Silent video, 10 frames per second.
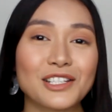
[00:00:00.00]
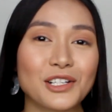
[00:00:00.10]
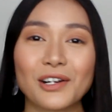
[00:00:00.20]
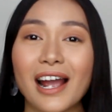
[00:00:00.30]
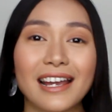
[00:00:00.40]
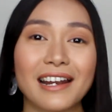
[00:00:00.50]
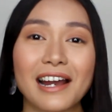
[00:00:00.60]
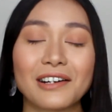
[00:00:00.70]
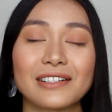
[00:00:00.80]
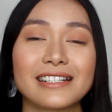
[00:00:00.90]
Try it
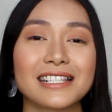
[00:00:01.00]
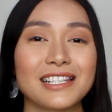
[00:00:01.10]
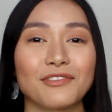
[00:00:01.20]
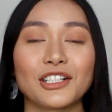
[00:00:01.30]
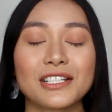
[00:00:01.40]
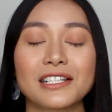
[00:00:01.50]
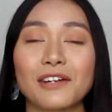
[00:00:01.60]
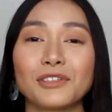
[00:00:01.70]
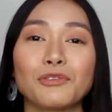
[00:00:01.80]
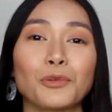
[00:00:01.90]
out, see for
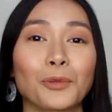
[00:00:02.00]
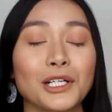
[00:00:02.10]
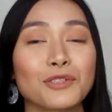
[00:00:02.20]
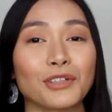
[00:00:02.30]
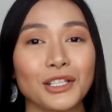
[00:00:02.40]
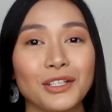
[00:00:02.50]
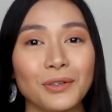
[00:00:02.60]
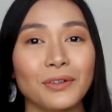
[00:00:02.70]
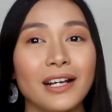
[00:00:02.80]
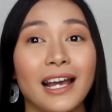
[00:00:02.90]
yourself if it works for
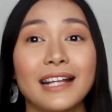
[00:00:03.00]
you.